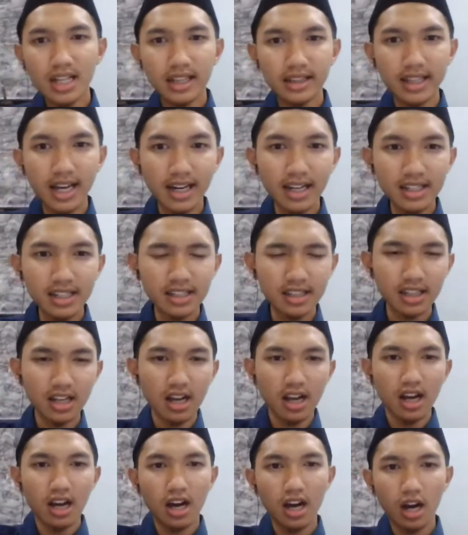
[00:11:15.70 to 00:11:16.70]
That is
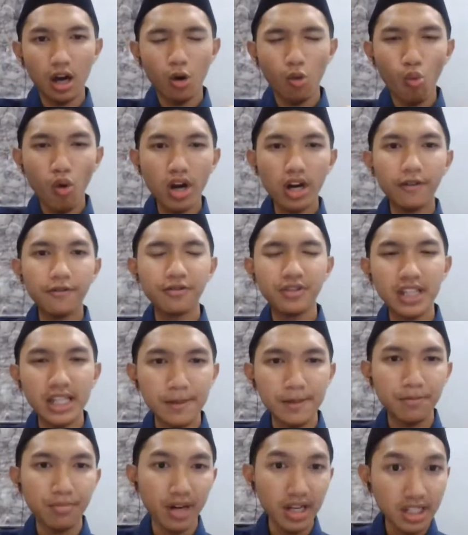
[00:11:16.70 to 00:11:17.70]
one of
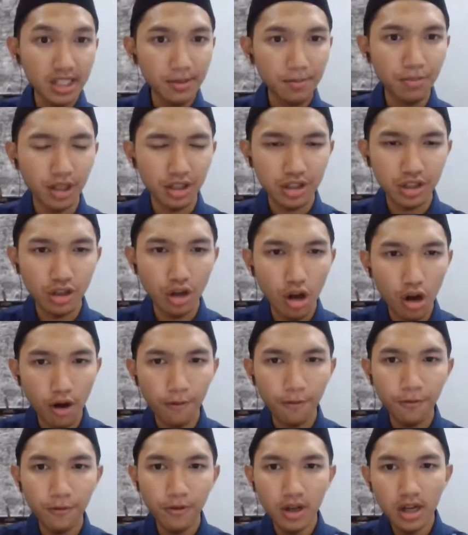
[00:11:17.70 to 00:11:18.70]
the principles
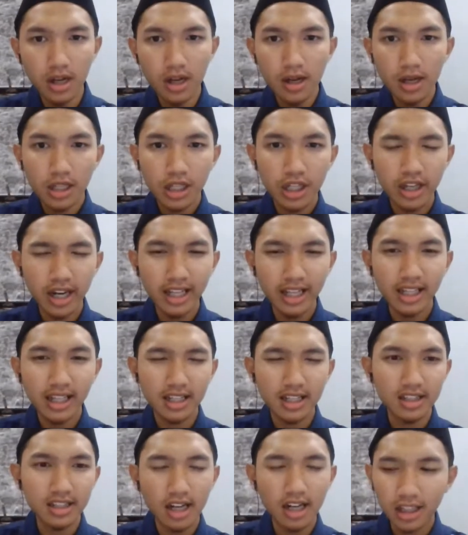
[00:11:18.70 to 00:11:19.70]
of
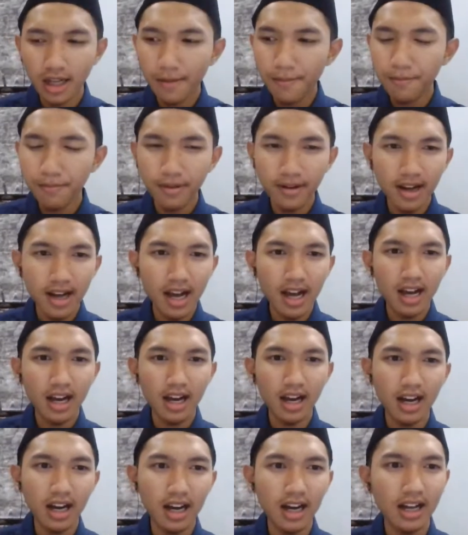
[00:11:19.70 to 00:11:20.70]
creating a startup,
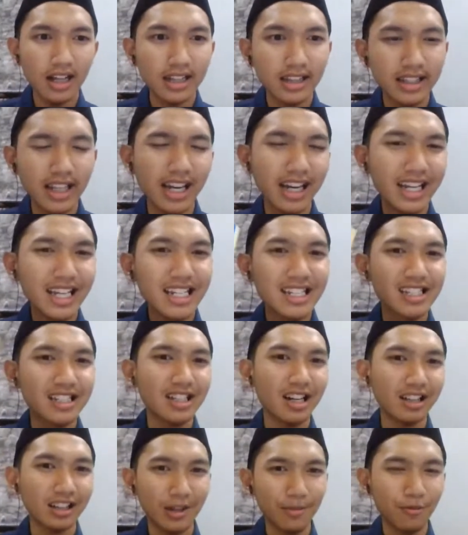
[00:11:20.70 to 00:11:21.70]
the lean
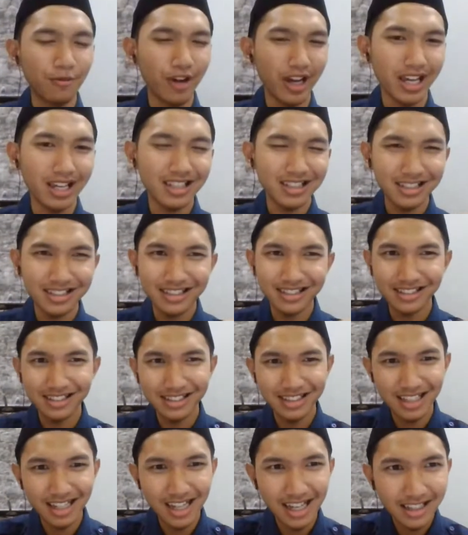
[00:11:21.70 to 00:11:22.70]
startup way.
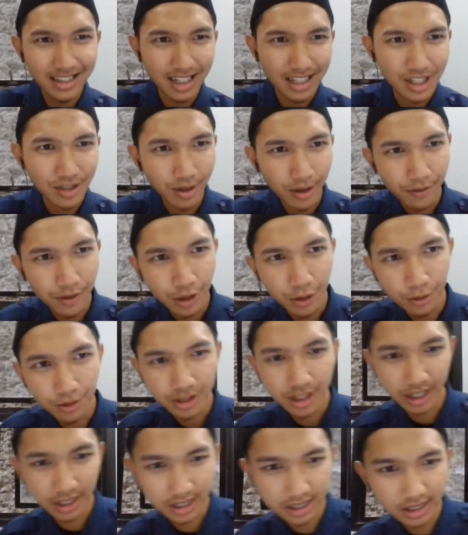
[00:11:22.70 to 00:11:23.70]
That's one of the cool
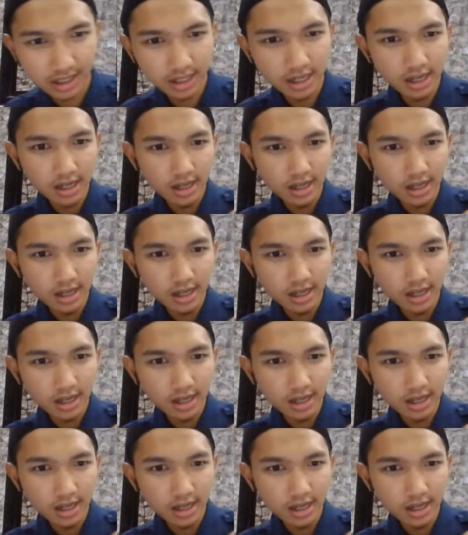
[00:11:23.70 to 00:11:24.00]
things.